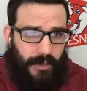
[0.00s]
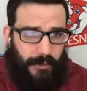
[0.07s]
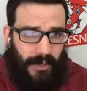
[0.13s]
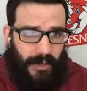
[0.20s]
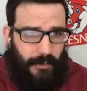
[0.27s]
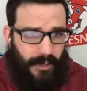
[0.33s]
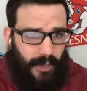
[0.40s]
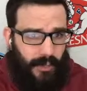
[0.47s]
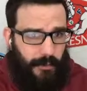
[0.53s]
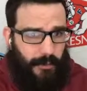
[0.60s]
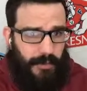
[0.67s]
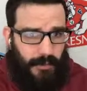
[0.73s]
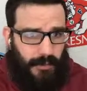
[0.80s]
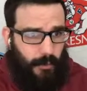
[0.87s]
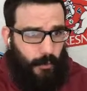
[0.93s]
But everybody else
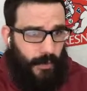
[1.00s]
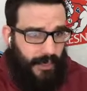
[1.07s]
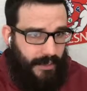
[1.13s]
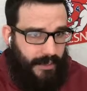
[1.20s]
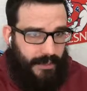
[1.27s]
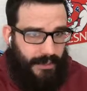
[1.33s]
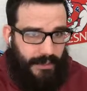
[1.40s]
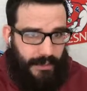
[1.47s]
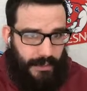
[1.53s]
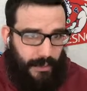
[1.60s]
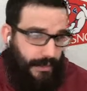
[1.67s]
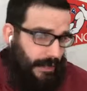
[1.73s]
pretty much wins in this deal.